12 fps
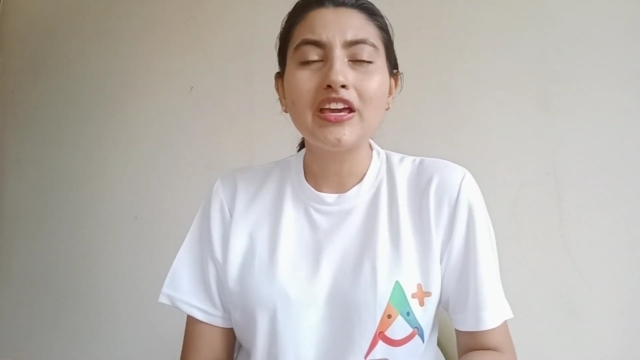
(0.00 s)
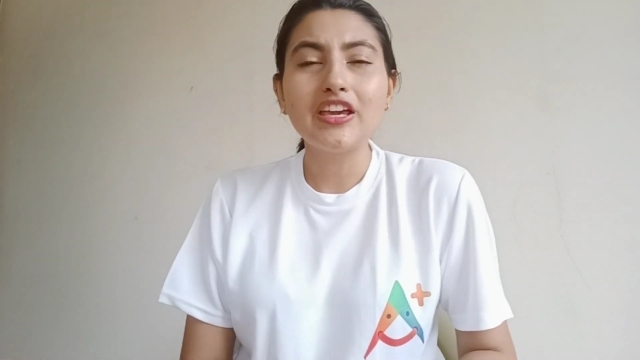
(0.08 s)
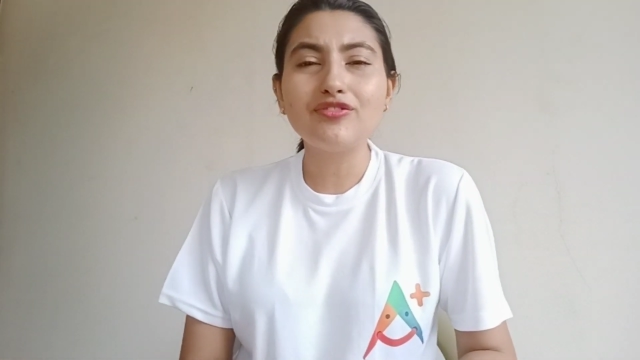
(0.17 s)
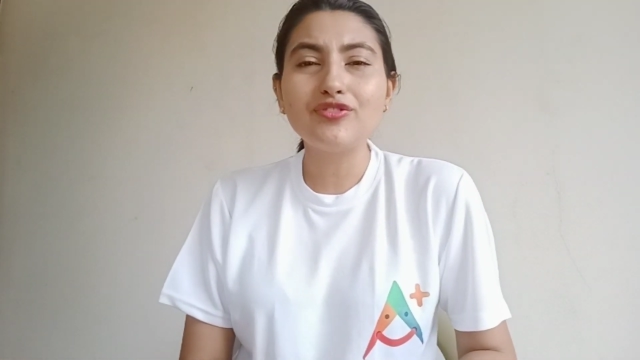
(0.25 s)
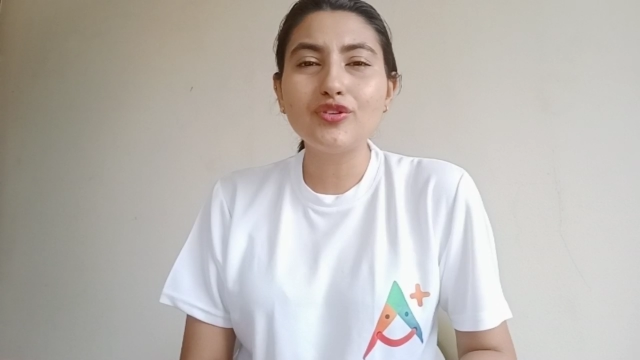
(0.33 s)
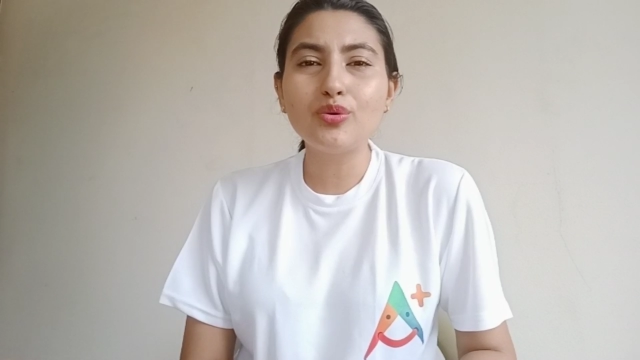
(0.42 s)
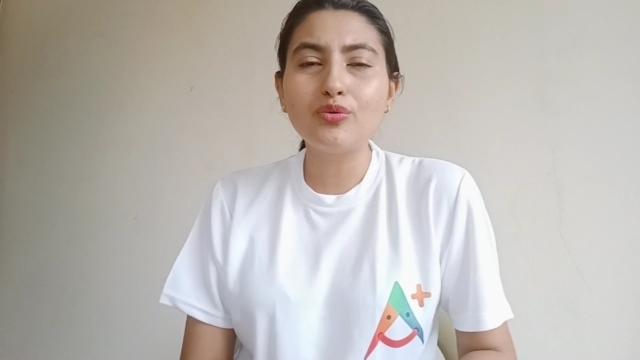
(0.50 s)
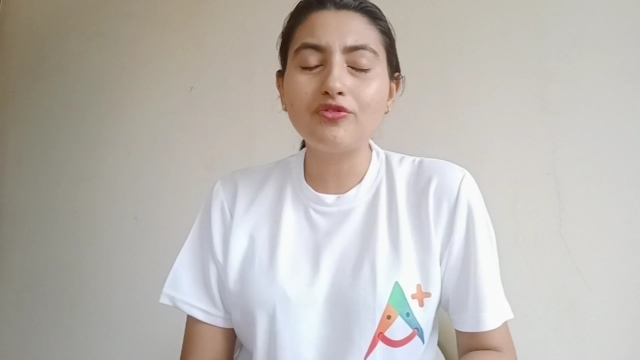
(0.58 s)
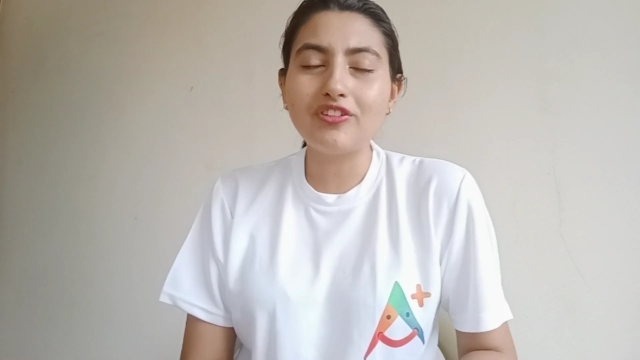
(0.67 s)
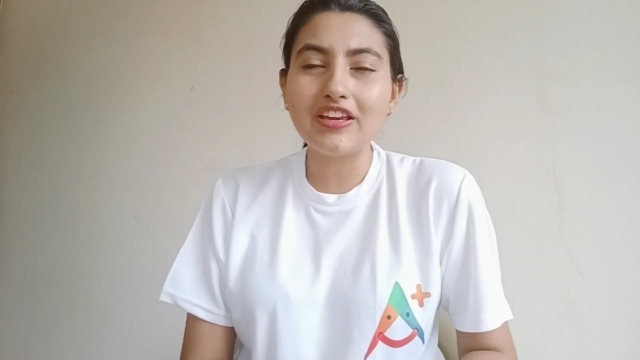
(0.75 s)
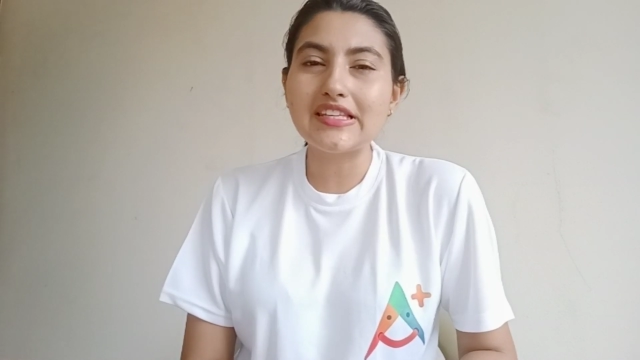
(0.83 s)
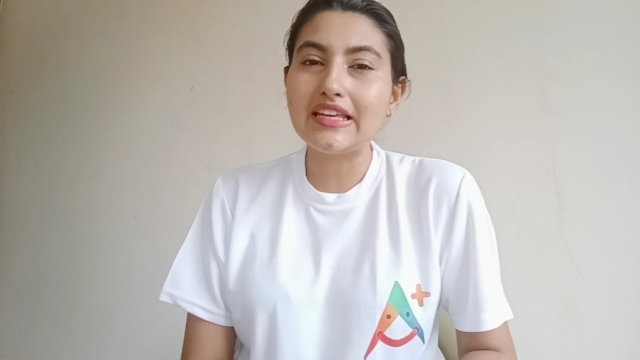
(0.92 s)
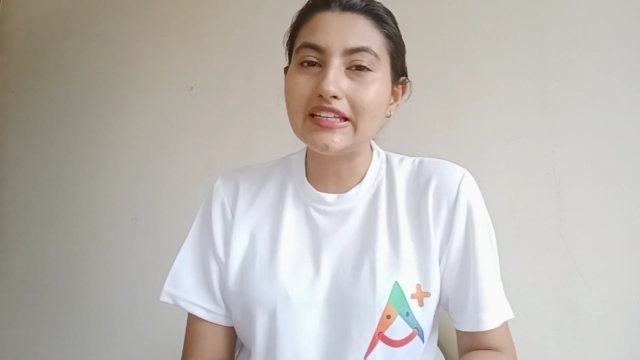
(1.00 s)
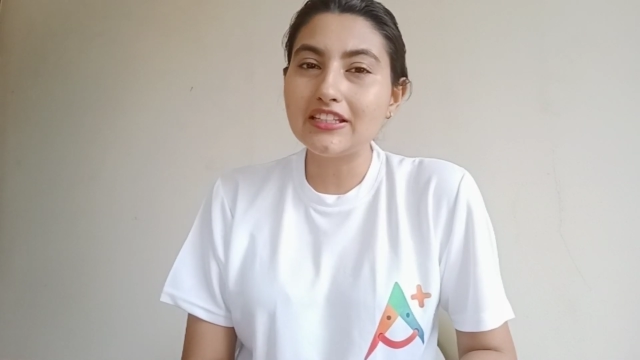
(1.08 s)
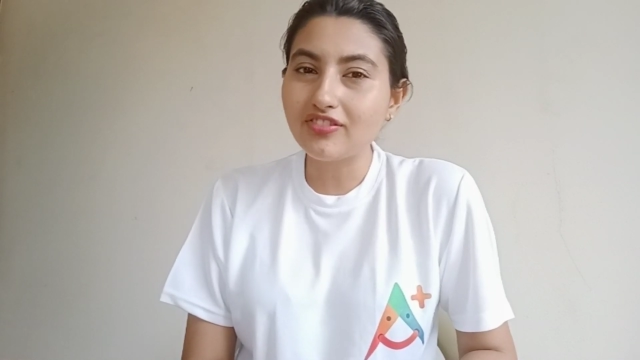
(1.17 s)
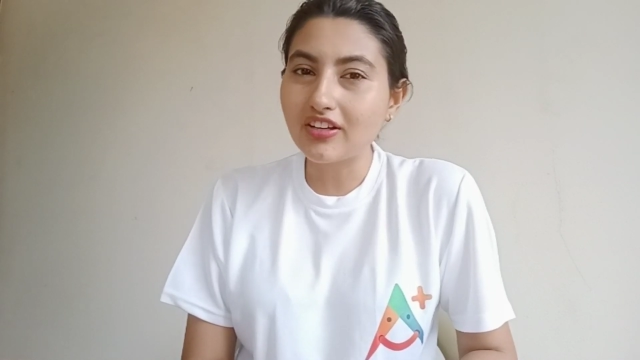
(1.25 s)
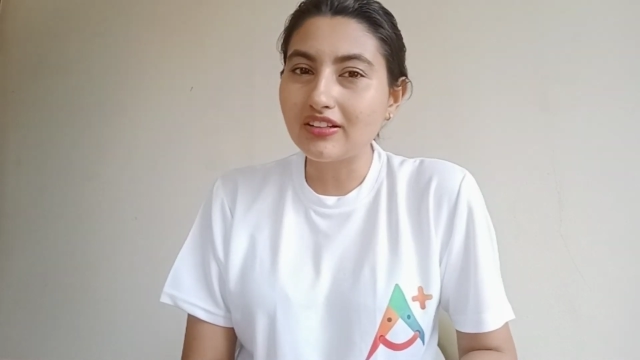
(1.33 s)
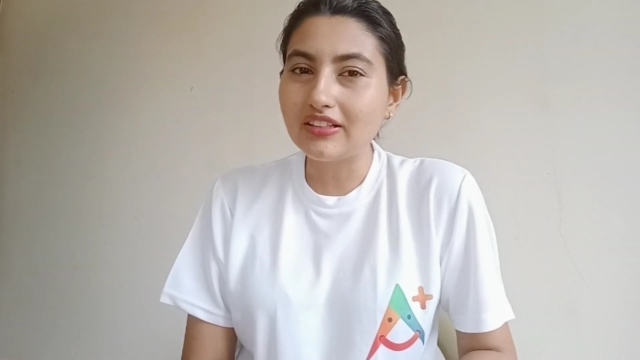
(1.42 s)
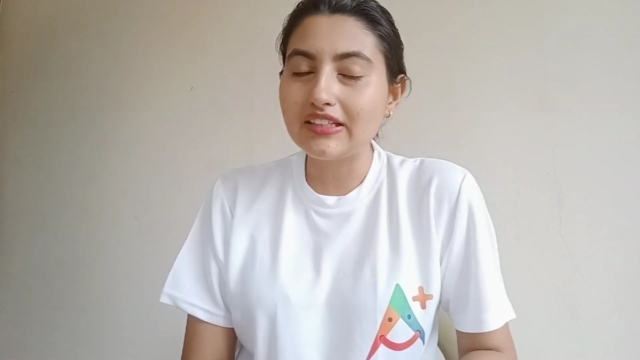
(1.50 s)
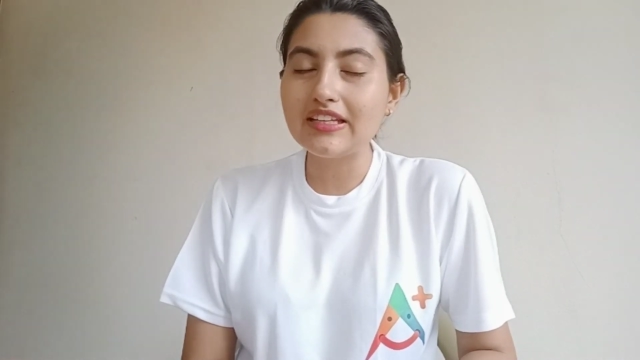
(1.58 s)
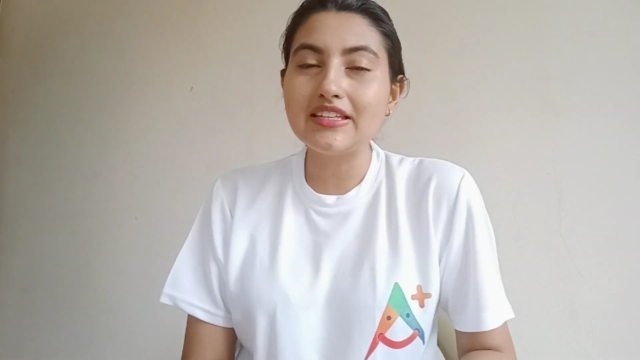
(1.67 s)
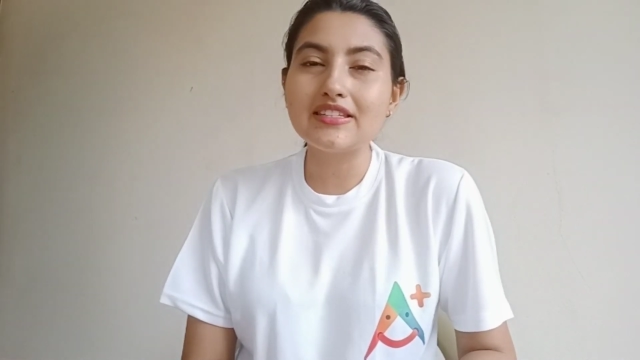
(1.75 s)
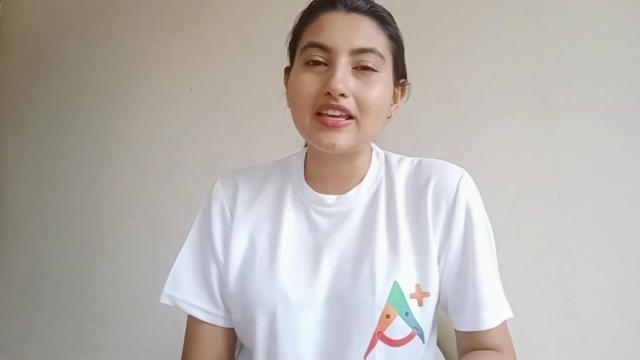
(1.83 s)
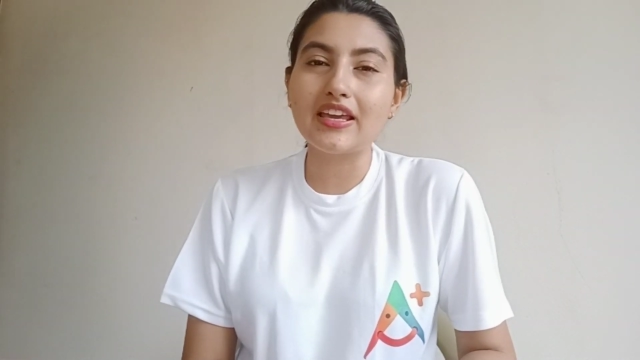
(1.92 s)
If you face any
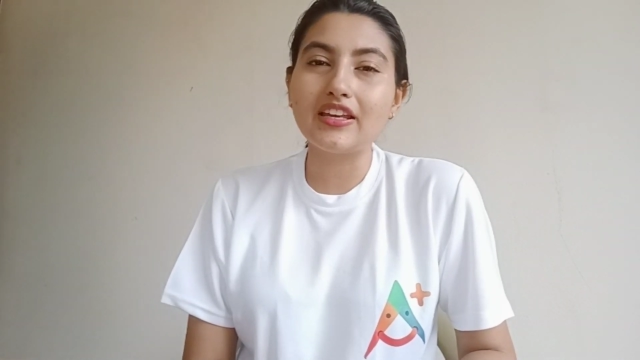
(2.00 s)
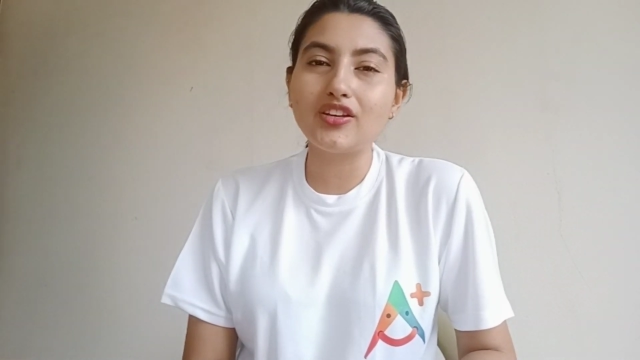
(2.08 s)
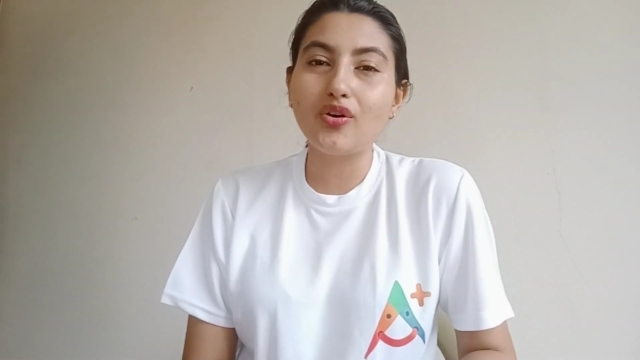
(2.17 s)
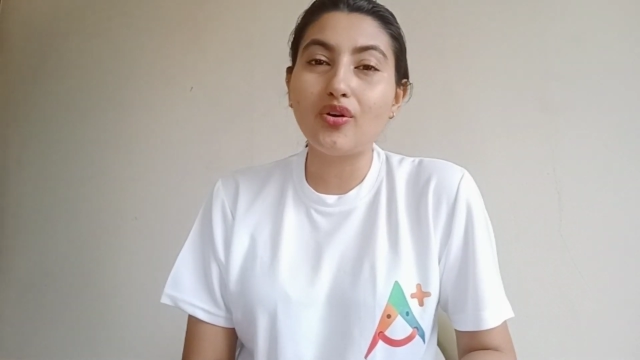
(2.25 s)
difficulties in